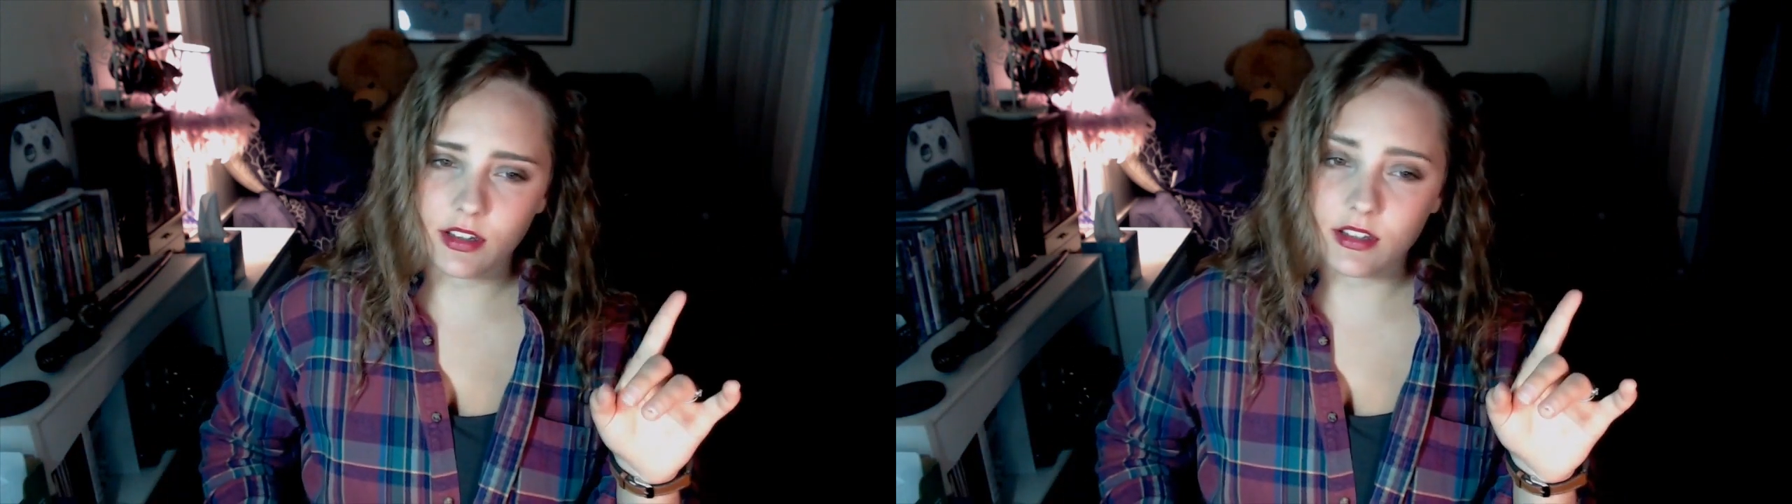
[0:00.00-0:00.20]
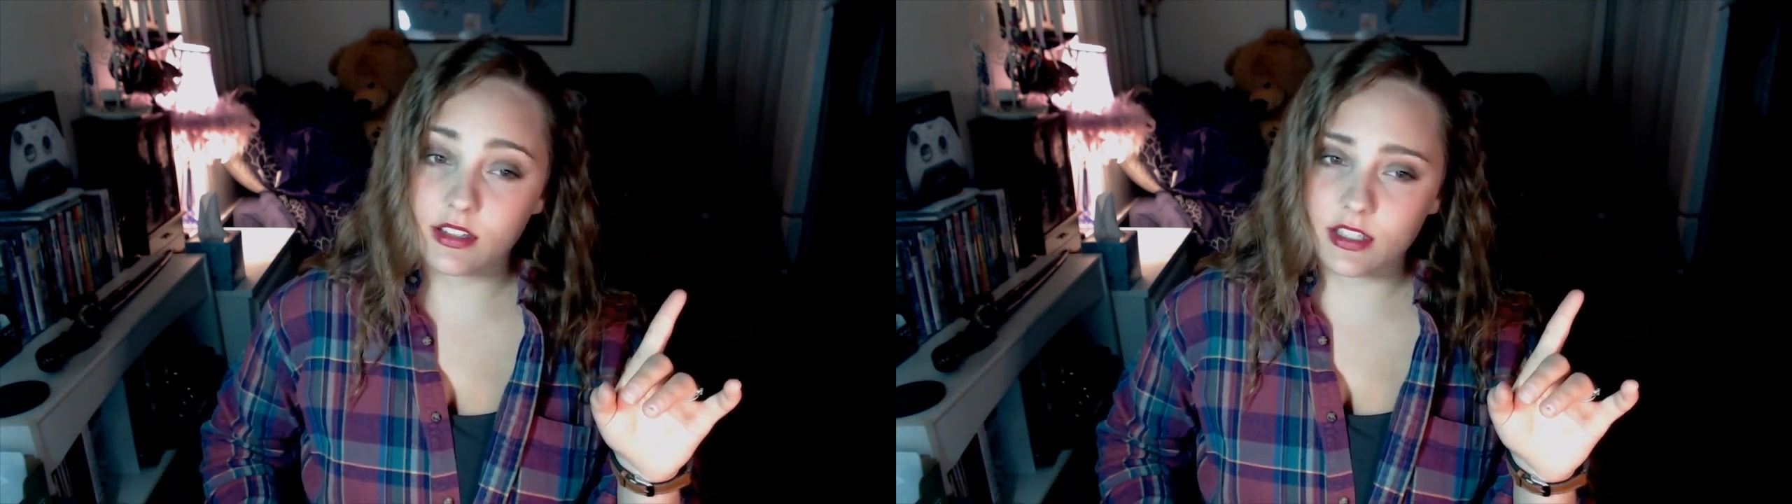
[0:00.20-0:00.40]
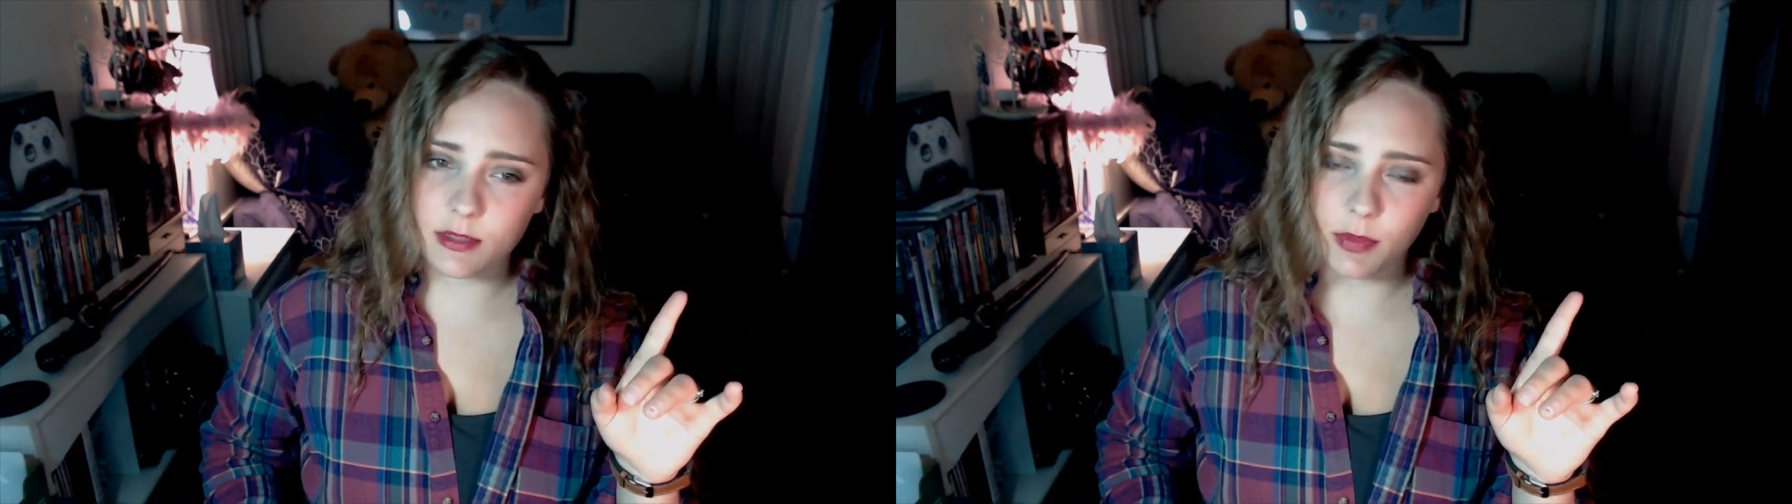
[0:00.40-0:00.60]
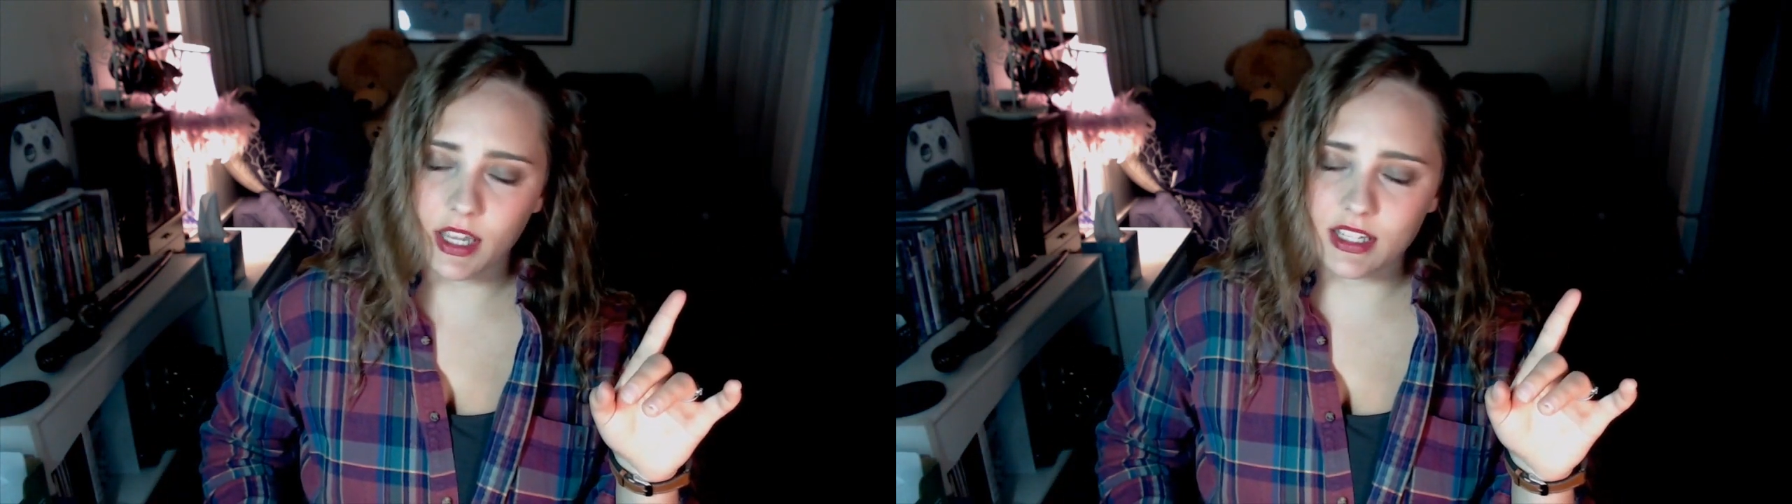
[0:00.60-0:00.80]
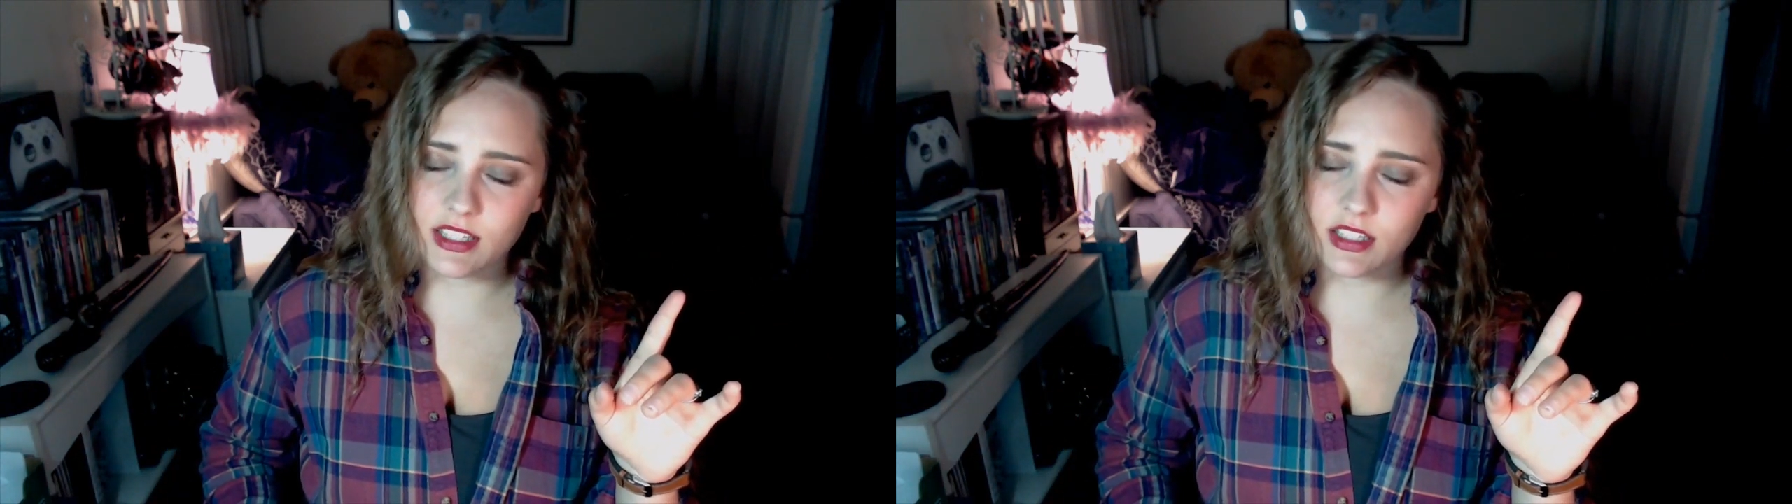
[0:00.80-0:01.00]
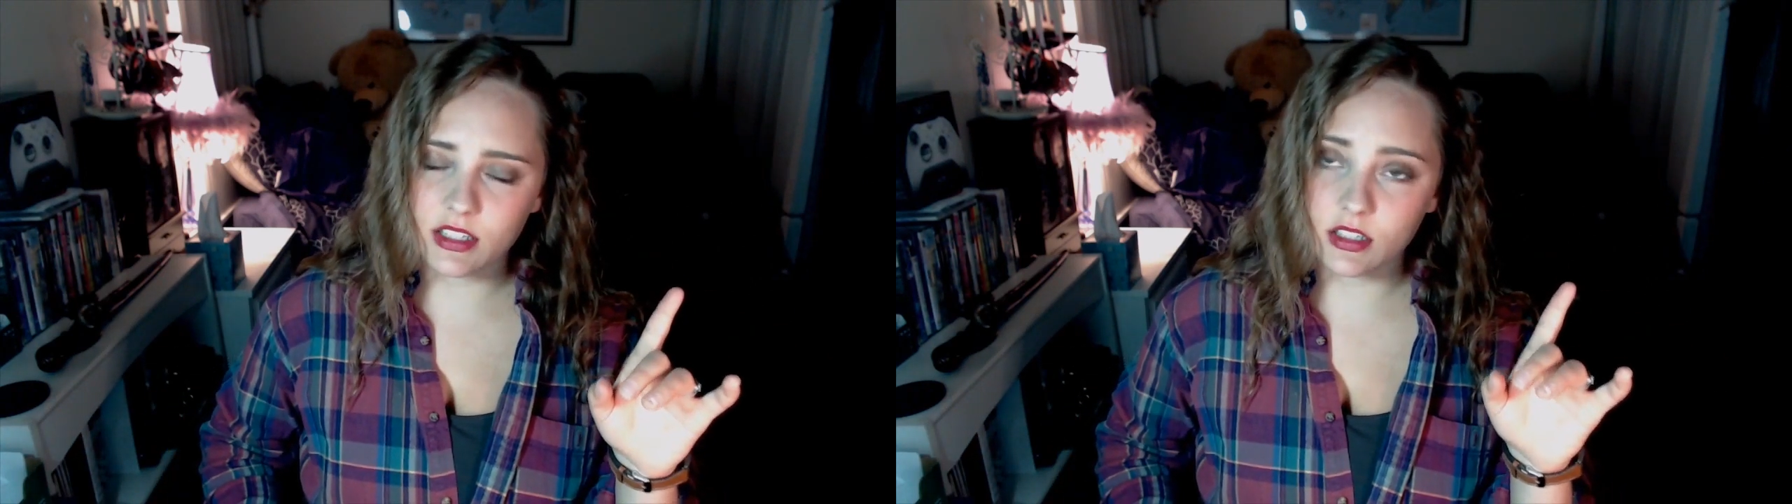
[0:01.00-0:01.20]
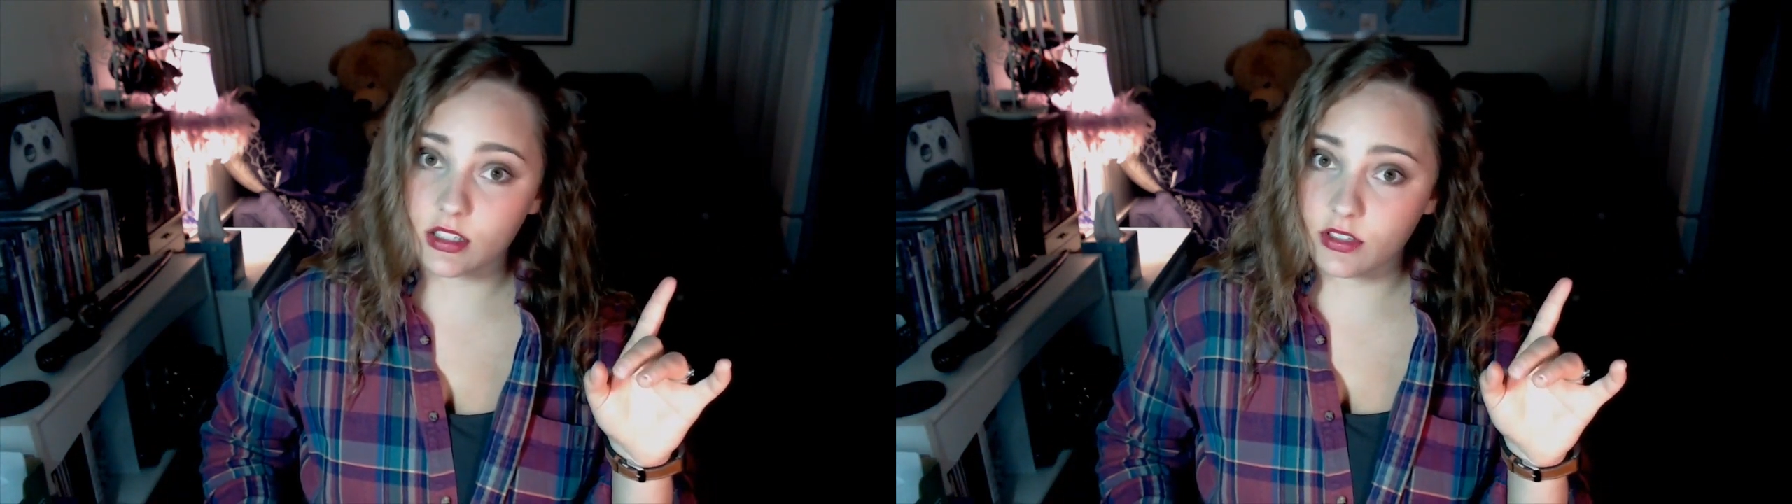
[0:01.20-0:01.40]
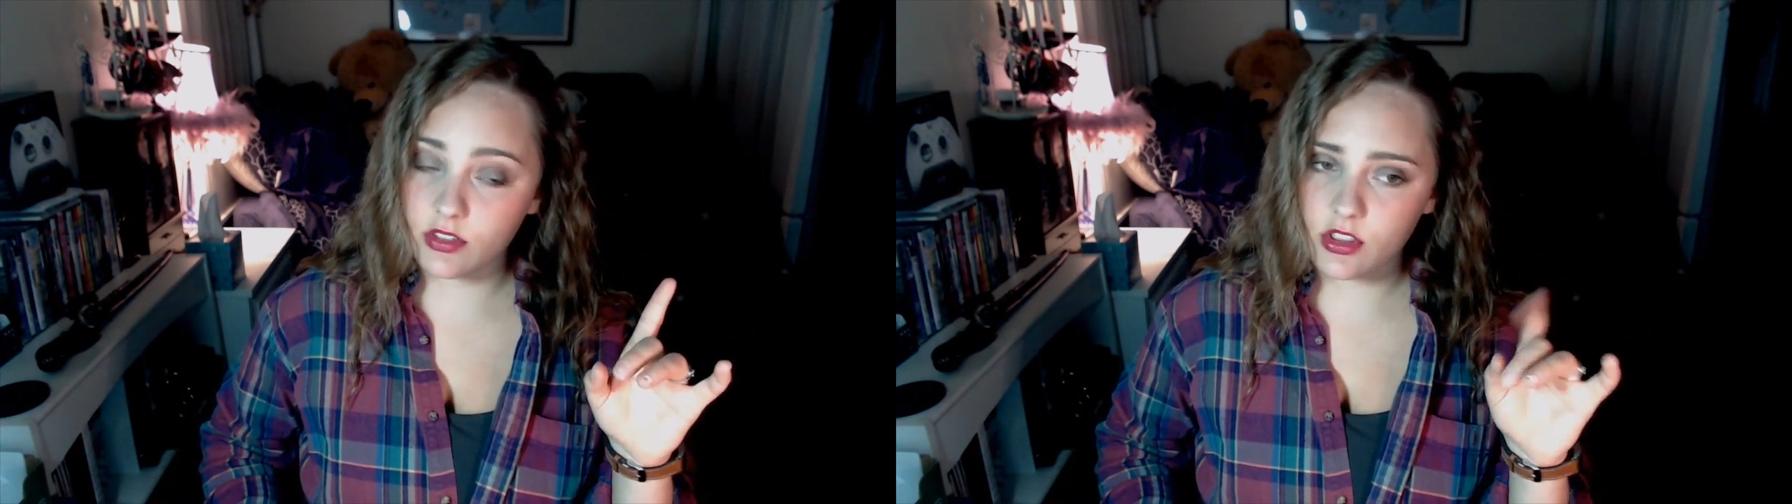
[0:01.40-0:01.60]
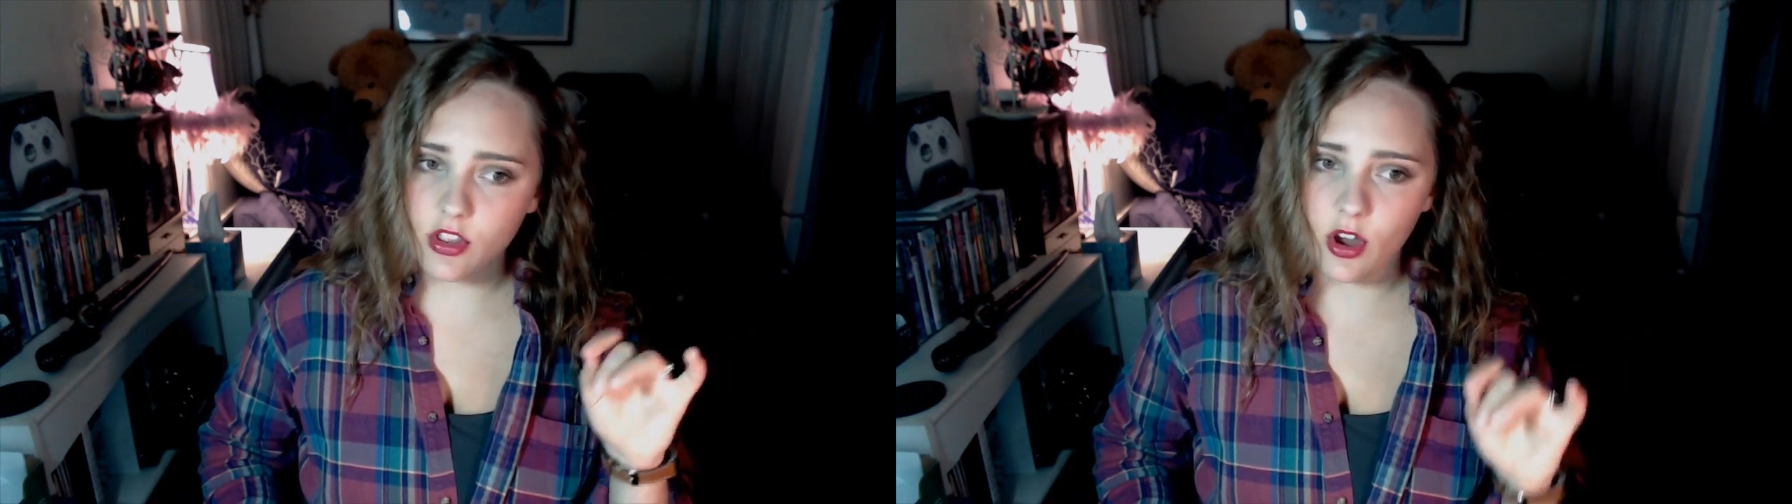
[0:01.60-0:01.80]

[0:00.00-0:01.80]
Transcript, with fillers: Despite, even